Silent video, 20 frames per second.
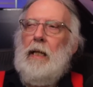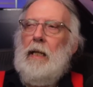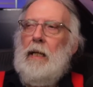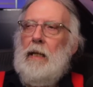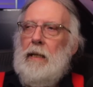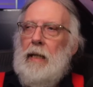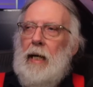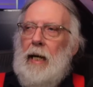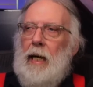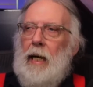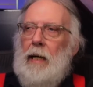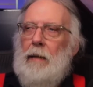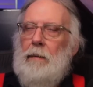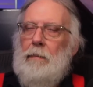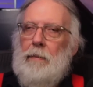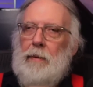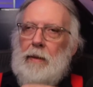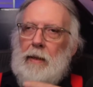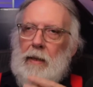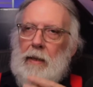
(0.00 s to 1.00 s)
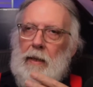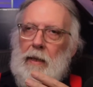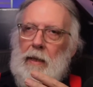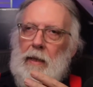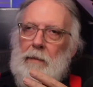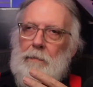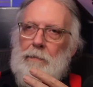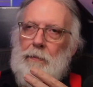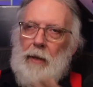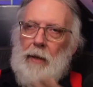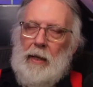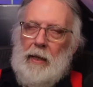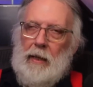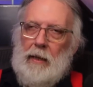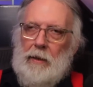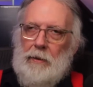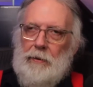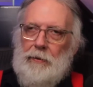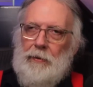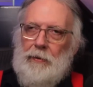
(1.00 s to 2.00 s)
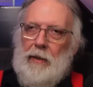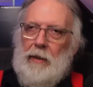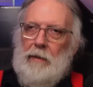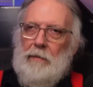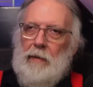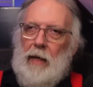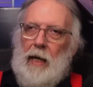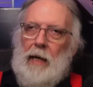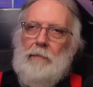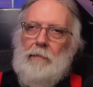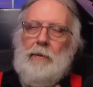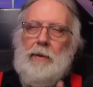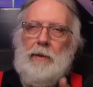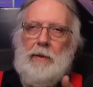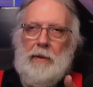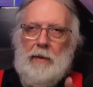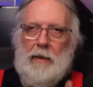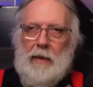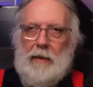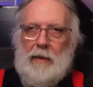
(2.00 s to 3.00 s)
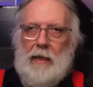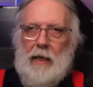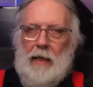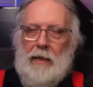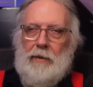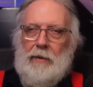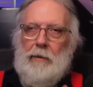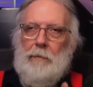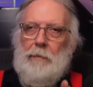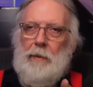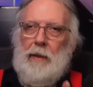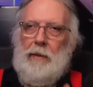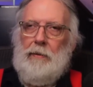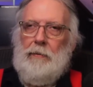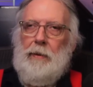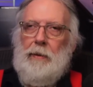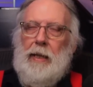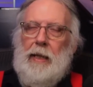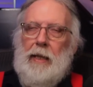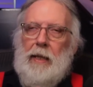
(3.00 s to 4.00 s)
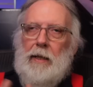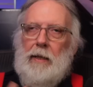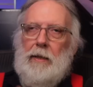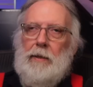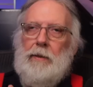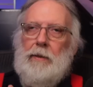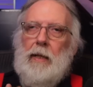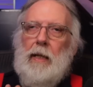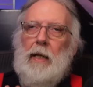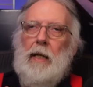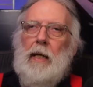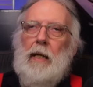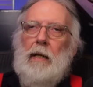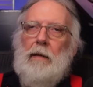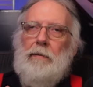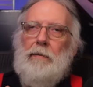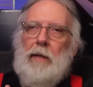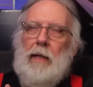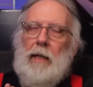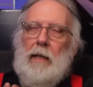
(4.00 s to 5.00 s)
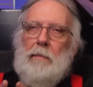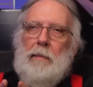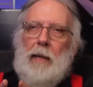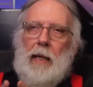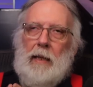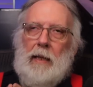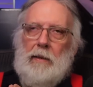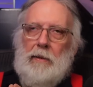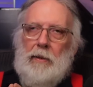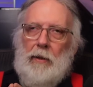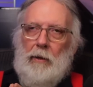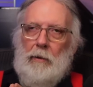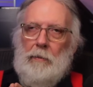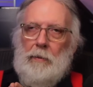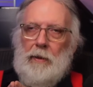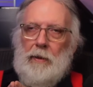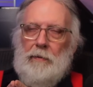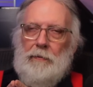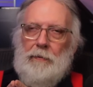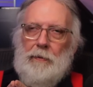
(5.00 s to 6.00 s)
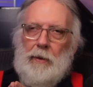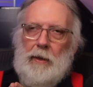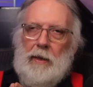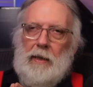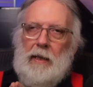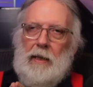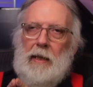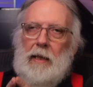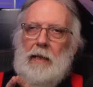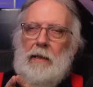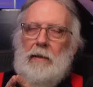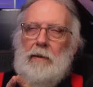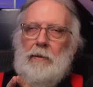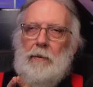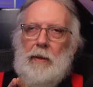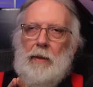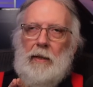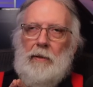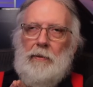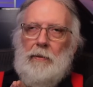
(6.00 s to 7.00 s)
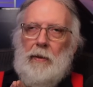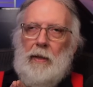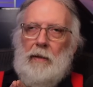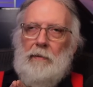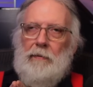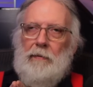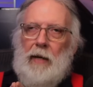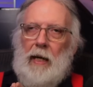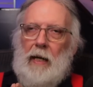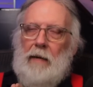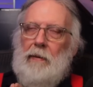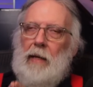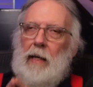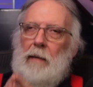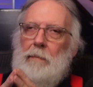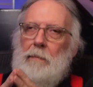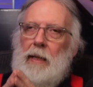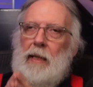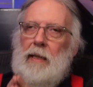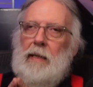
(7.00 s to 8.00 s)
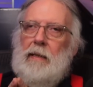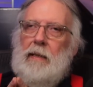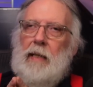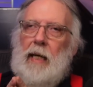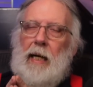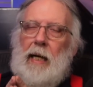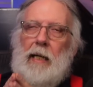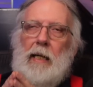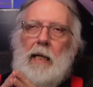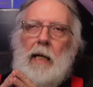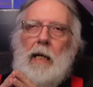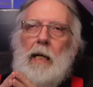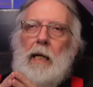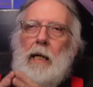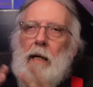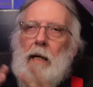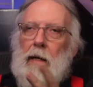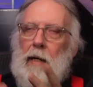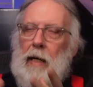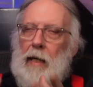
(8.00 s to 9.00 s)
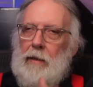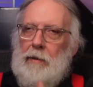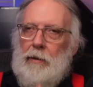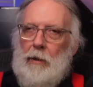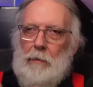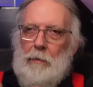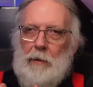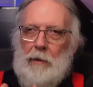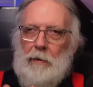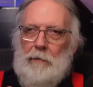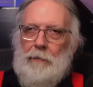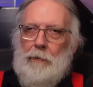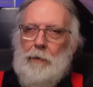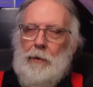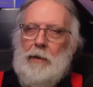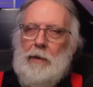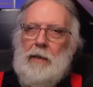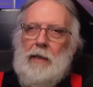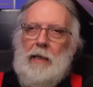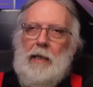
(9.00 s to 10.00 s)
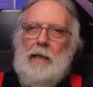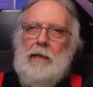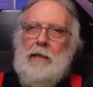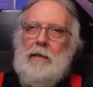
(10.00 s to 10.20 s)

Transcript: that the product goes end of life, which in this case will be 3 years from October the 14th, 2025. That means that on October the 14th,